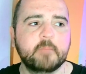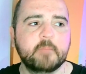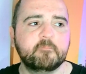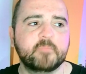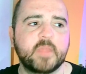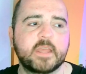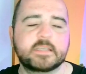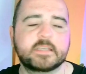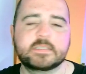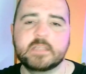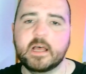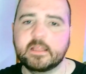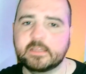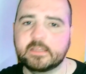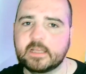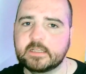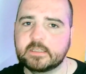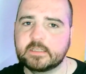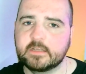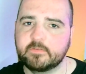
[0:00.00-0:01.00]
it's not
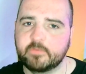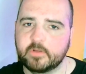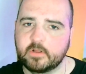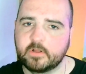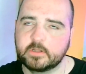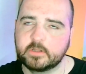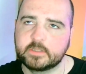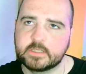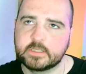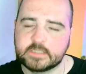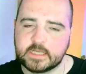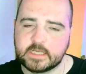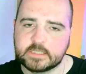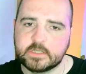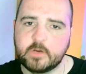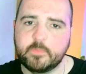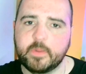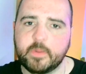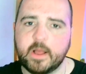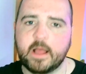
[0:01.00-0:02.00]
that difficult to set
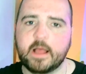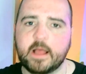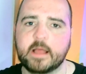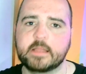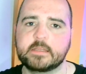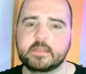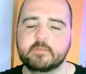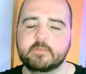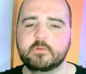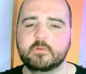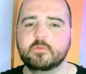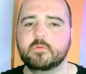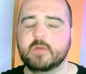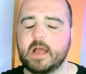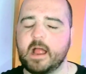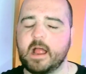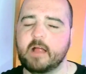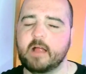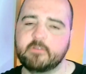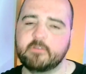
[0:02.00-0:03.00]
up. And if you
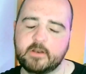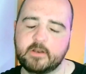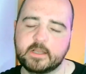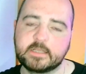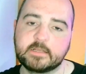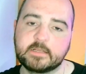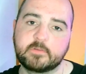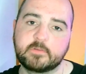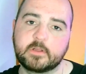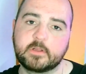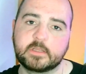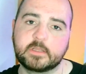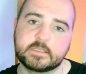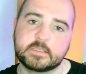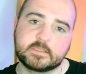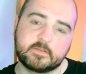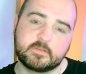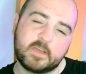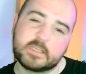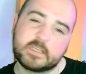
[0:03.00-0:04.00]
have any
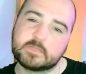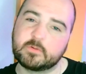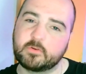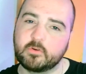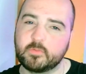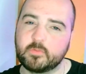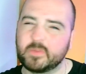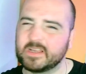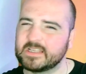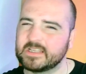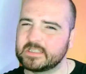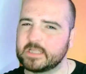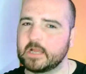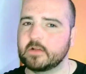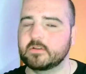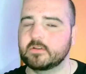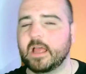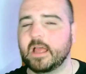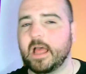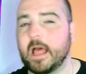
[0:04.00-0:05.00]
difficulties, the Facebook group is
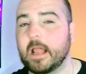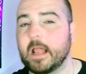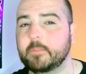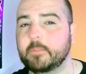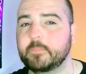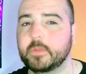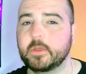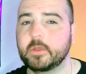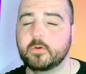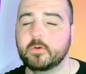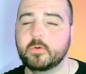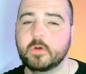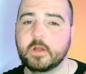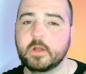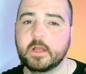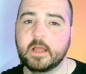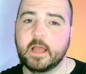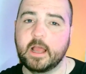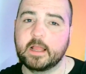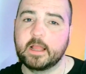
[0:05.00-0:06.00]
there to help you
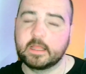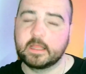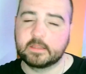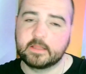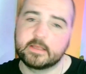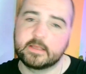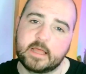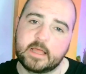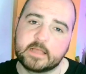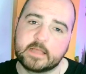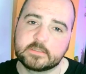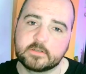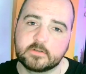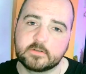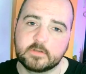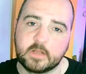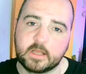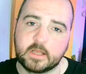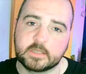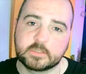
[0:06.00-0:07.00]
and get that answer
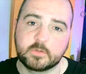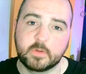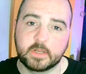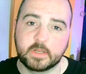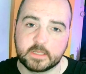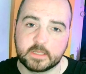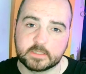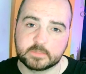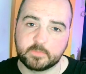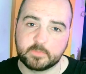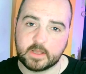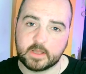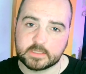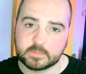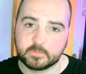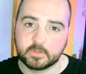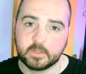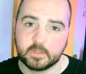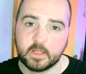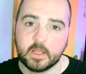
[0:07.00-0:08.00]
as quickly as
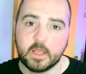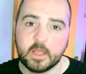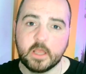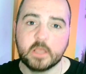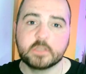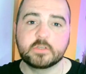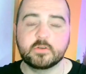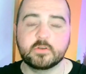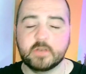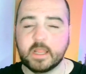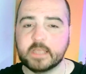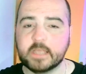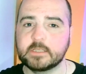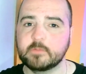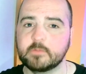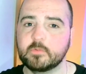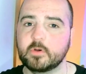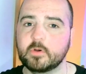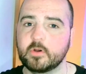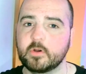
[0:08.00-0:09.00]
possible. So the next
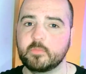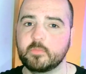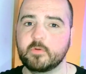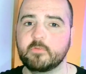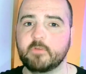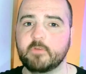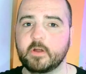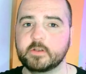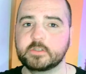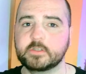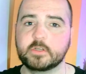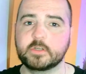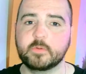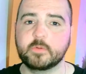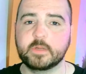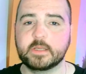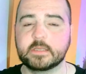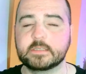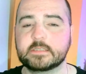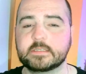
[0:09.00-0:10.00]
thing we're going to move on to
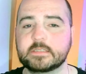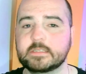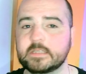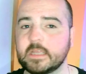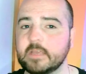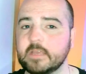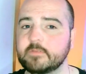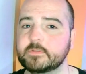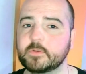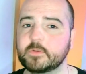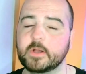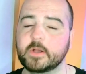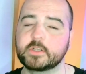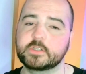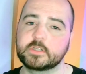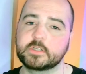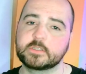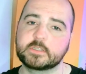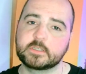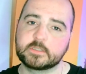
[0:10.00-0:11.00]
is Steve's
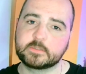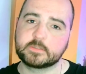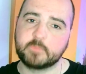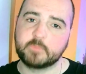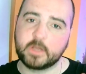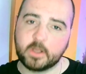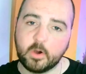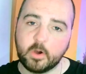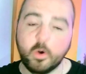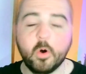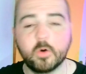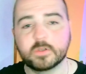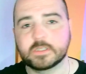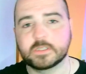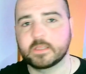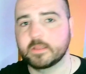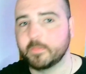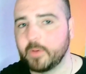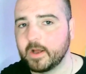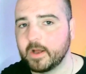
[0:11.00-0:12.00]
questions, because my co-host
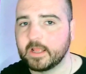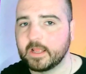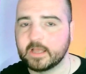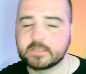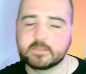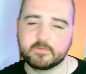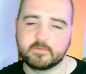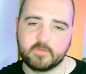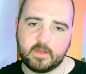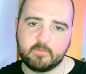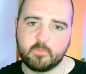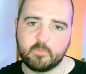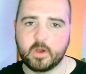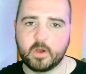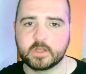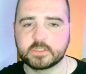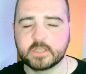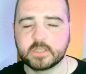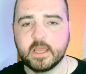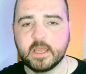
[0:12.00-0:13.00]
on the podcast, if you haven't
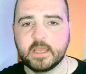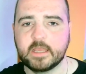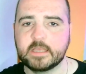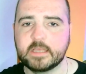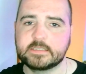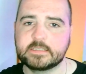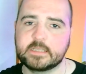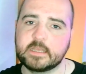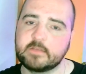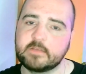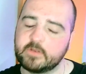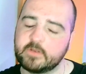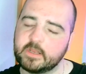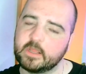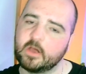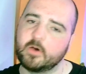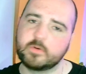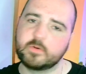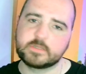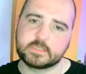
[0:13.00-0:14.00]
watched, is Steve, and
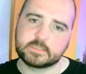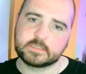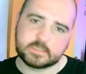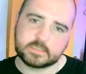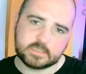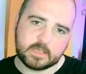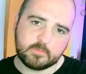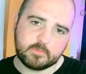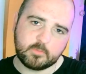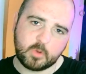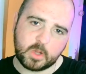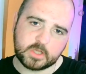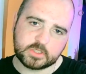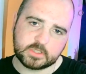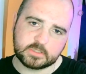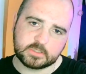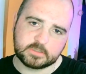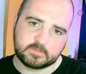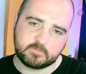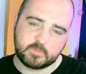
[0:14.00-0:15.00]
he always has the same
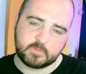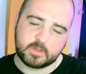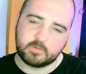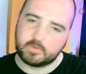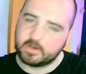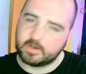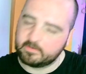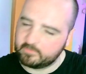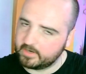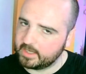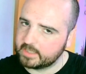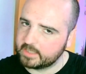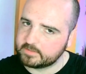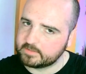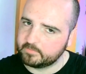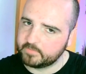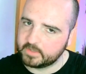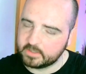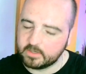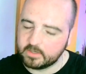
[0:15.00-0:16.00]
questions for me whenever I get
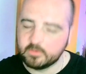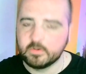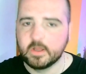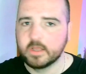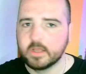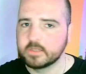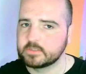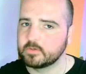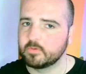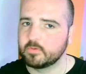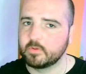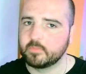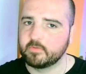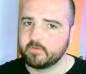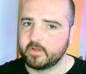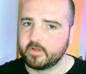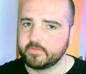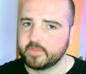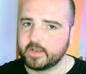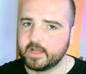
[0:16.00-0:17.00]
something new. So we'll move
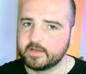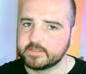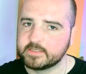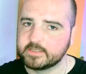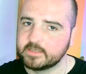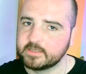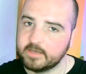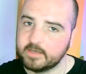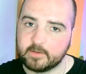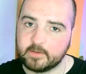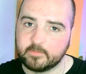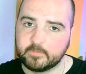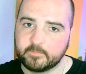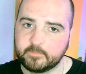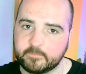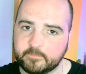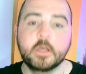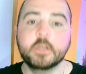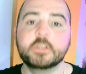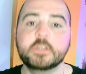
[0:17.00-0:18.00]
on to that now.
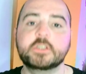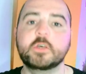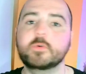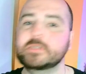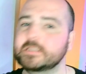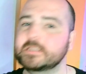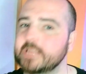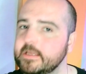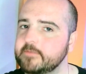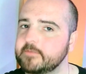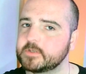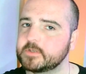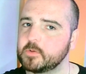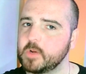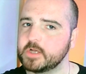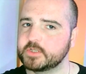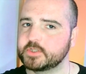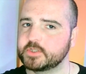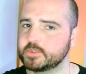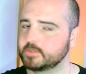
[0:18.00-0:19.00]
So Steve's
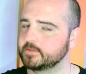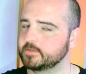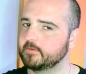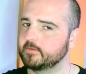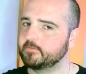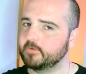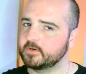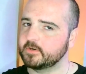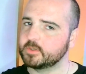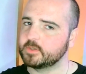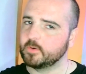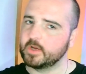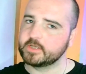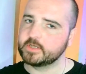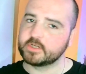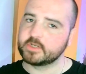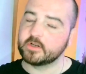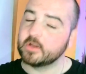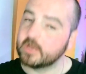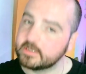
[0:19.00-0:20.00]
question, the first
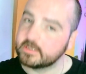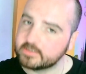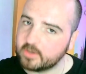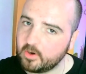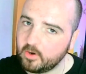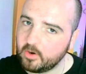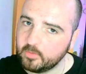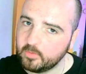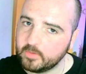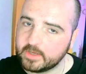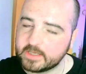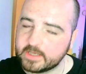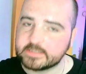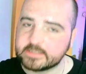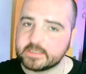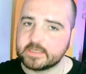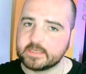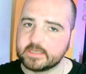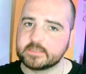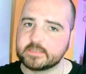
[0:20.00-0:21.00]
question as always
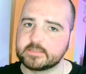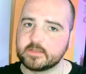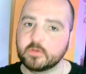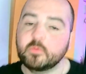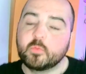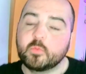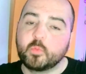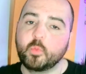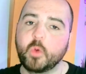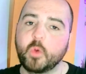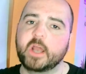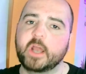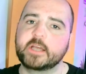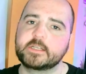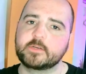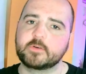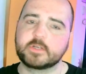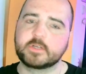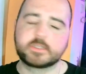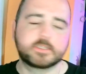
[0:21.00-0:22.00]
is, will I
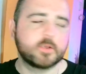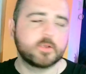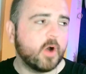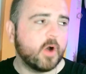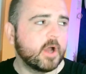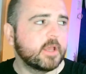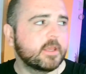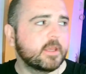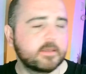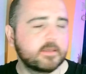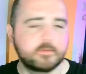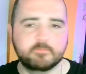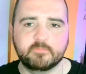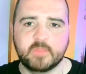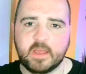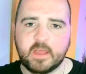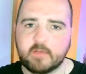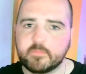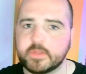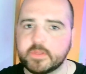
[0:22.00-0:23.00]
do it? So I
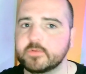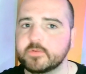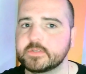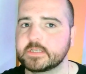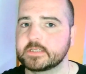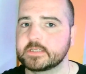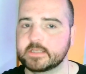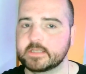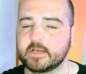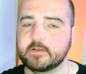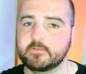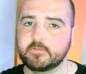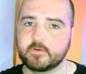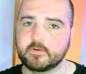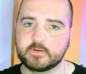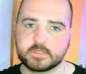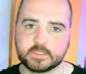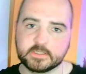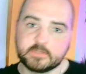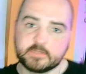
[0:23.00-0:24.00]
have been using
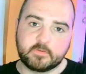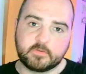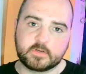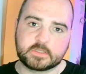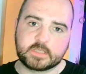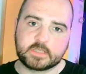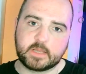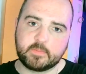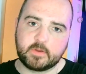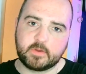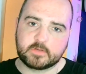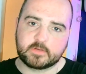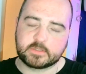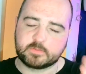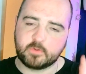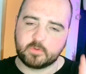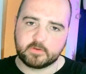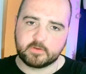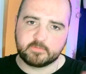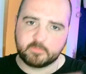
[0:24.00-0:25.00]
Cipher since it first came out. It's
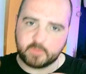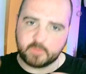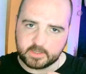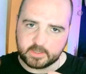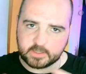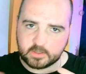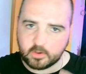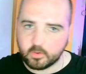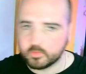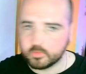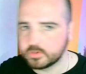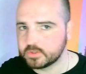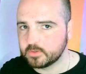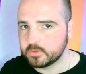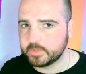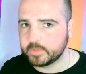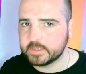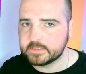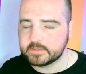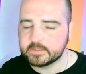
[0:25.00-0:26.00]
one of my go-to
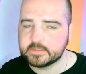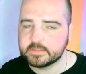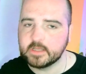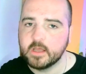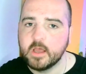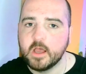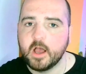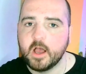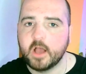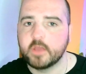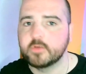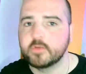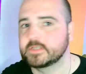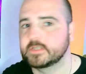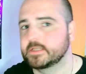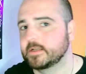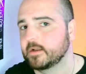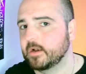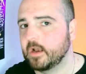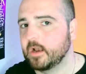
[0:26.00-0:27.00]
pieces. I use it
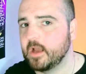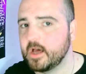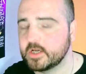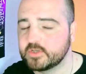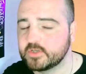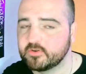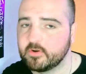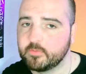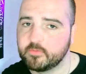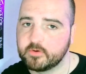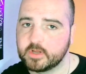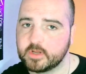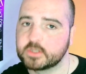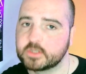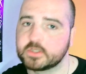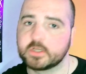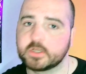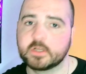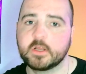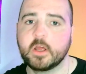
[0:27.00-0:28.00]
in a lottery prediction